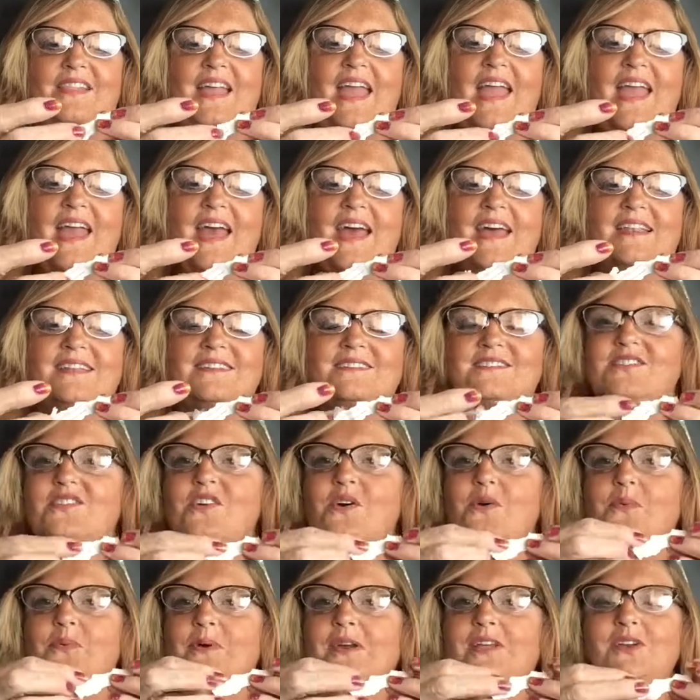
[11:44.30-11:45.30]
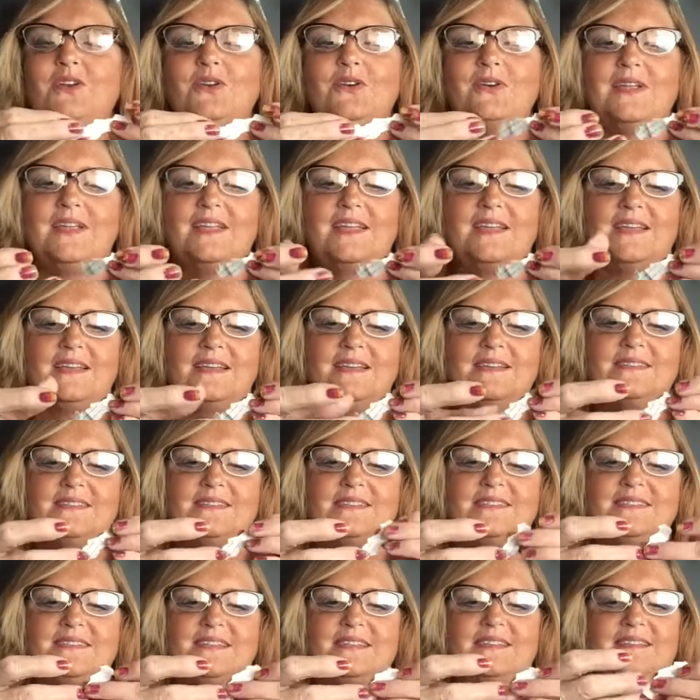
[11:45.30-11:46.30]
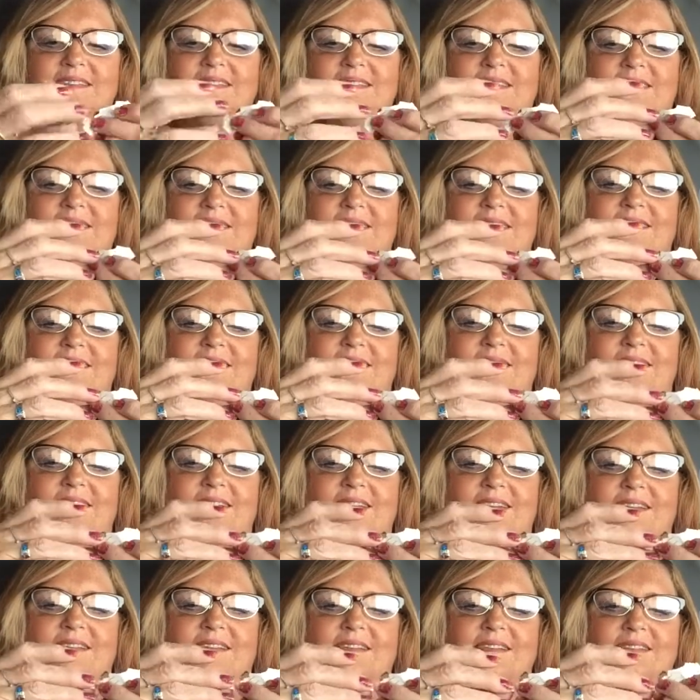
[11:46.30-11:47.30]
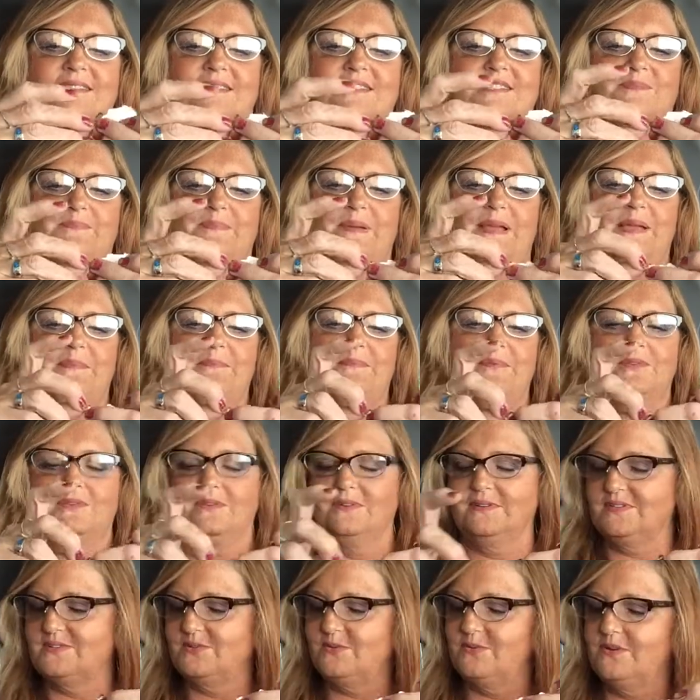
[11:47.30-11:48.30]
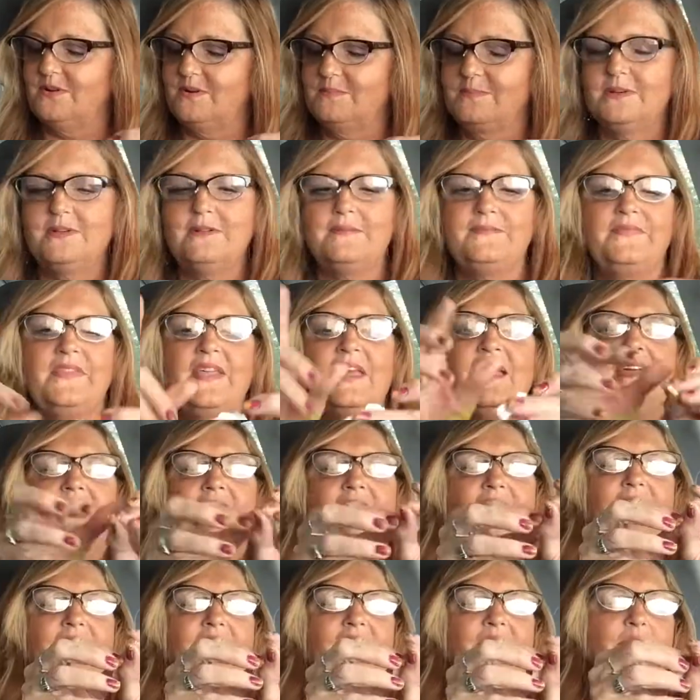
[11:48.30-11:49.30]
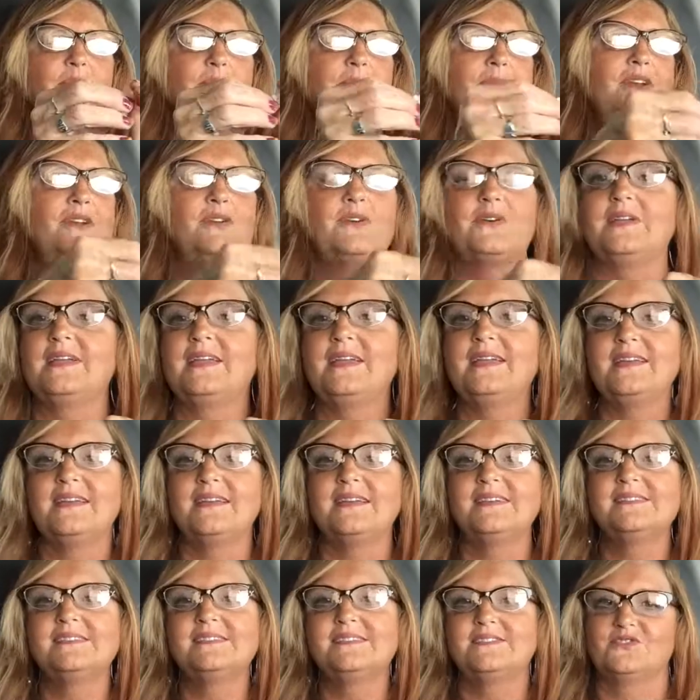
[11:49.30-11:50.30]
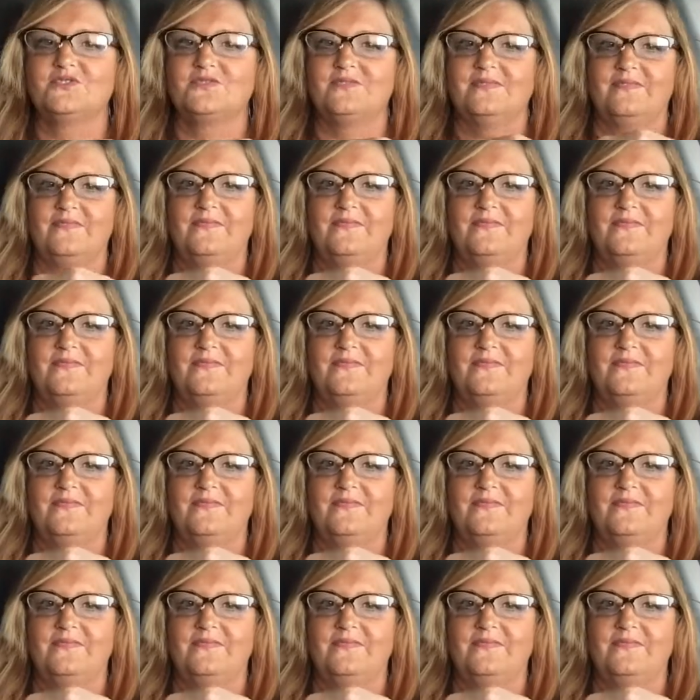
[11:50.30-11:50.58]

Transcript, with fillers: And the winner is, this paper looks horrible, and the winner is,